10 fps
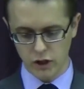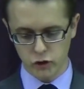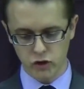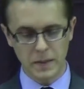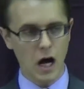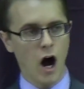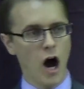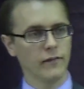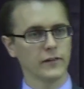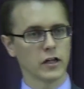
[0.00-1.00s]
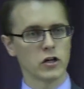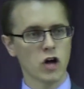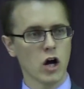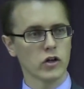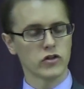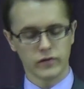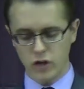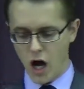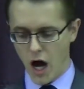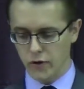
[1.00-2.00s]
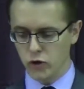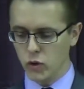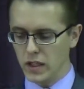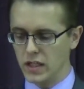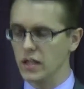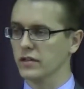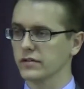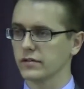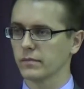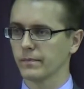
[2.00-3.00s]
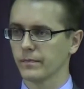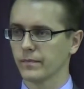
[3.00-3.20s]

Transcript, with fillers: You know, to be off in our knowledge of God, who He is,